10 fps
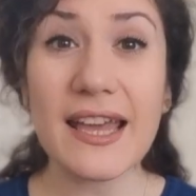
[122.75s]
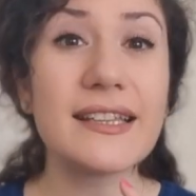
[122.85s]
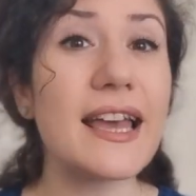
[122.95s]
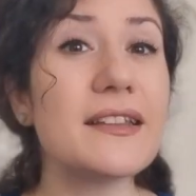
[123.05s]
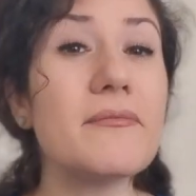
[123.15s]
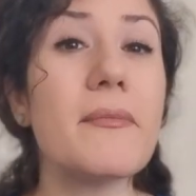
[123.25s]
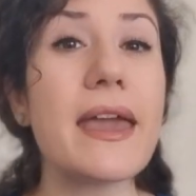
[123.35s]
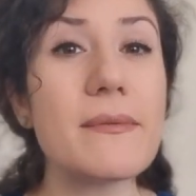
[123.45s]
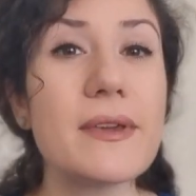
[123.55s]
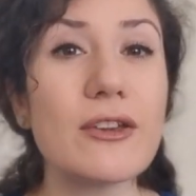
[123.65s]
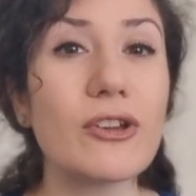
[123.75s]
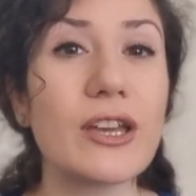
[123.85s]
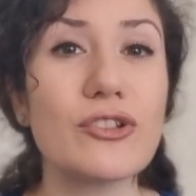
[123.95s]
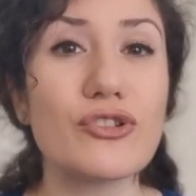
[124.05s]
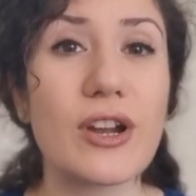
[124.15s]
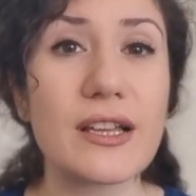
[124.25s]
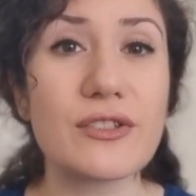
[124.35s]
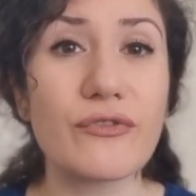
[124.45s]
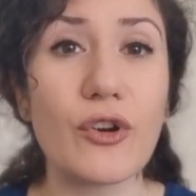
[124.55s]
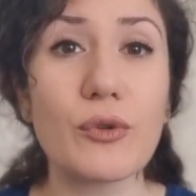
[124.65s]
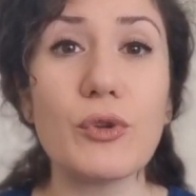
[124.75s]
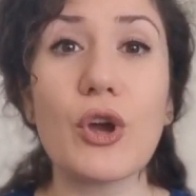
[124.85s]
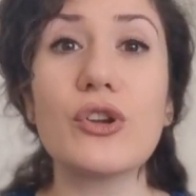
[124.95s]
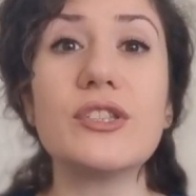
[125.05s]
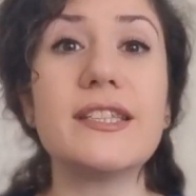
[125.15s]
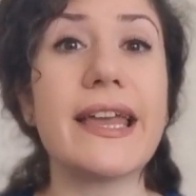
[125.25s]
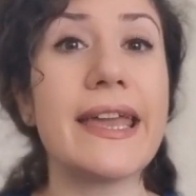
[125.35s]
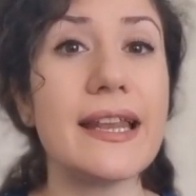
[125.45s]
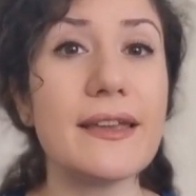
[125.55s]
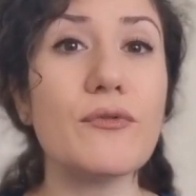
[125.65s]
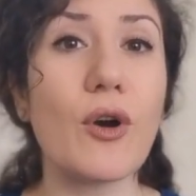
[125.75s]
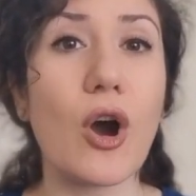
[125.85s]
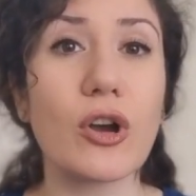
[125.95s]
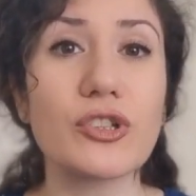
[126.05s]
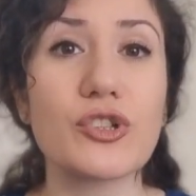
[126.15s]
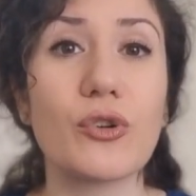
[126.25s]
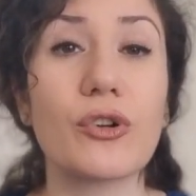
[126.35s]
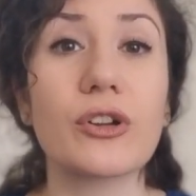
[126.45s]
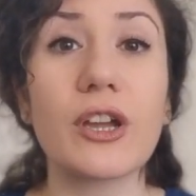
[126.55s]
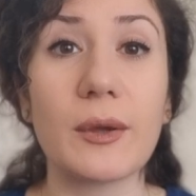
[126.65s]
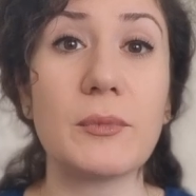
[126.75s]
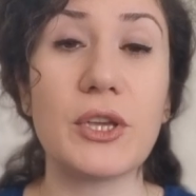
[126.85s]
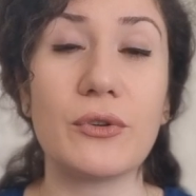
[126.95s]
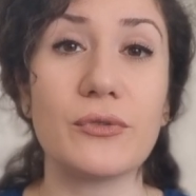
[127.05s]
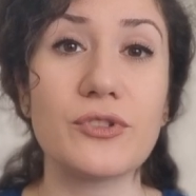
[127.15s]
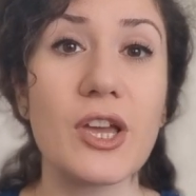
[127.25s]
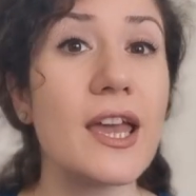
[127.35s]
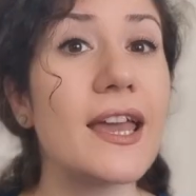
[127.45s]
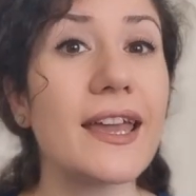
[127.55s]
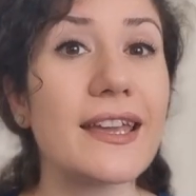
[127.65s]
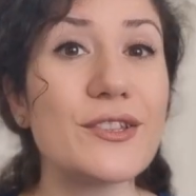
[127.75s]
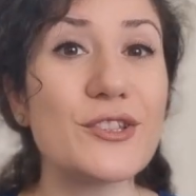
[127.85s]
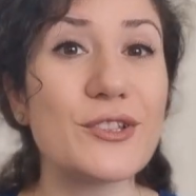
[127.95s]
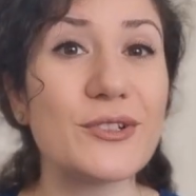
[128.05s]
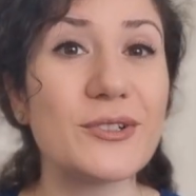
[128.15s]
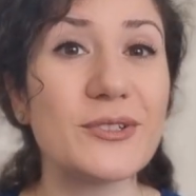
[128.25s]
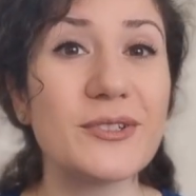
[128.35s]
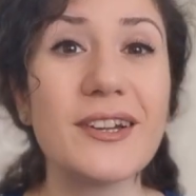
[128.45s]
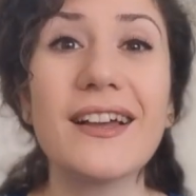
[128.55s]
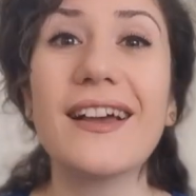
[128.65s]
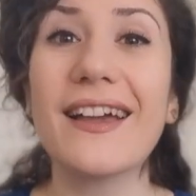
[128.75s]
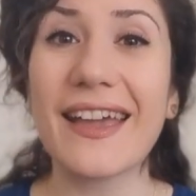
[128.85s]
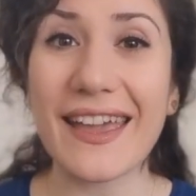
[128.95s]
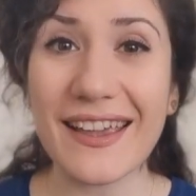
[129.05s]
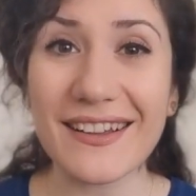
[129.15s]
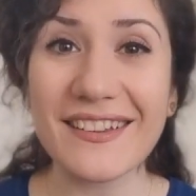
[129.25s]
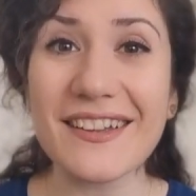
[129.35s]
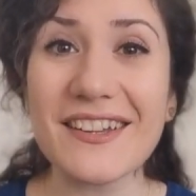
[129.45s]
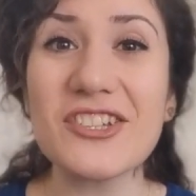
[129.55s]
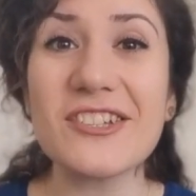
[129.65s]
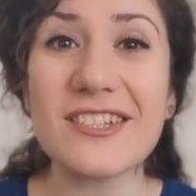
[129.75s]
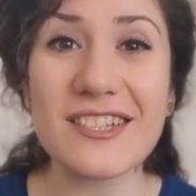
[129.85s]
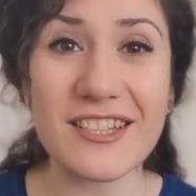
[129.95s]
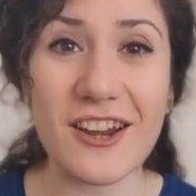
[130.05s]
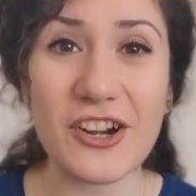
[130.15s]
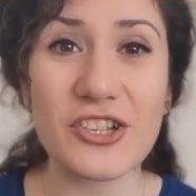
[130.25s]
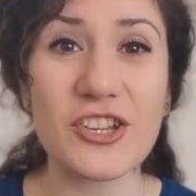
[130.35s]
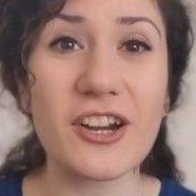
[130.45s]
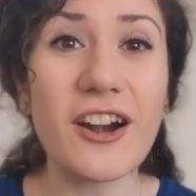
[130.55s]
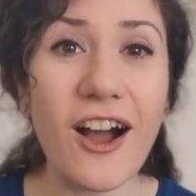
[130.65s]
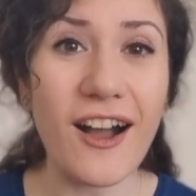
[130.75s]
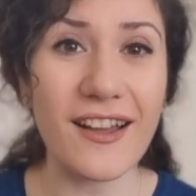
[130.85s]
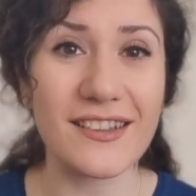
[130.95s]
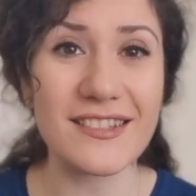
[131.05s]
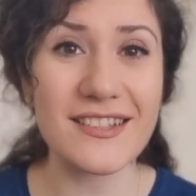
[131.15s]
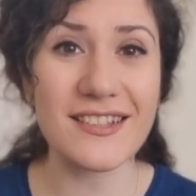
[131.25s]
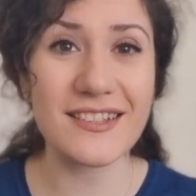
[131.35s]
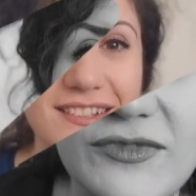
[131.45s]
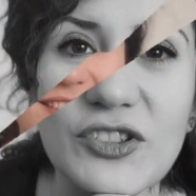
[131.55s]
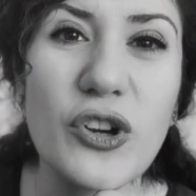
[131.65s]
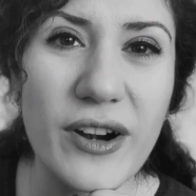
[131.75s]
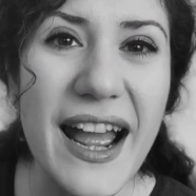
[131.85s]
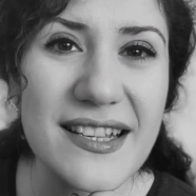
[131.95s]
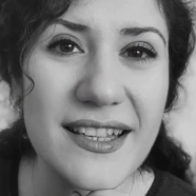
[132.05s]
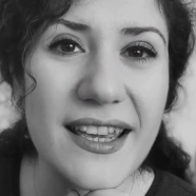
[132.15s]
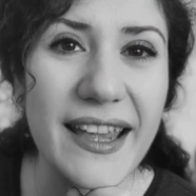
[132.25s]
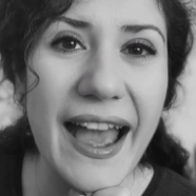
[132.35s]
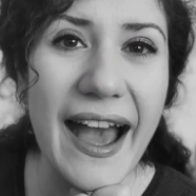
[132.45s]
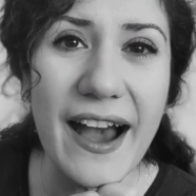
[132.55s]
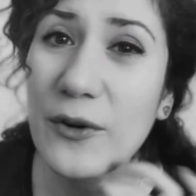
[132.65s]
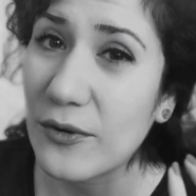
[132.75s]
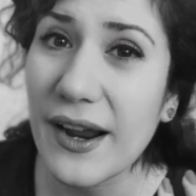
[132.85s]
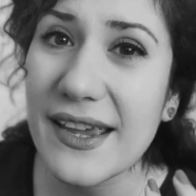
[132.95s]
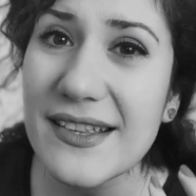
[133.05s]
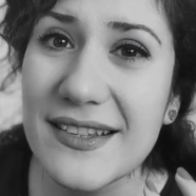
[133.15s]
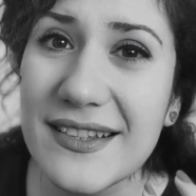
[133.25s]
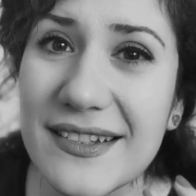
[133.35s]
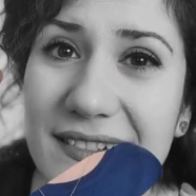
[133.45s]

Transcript: Then maybe you can transform your daily walks or commute into English Scavenger Hunts. You're asking how, right?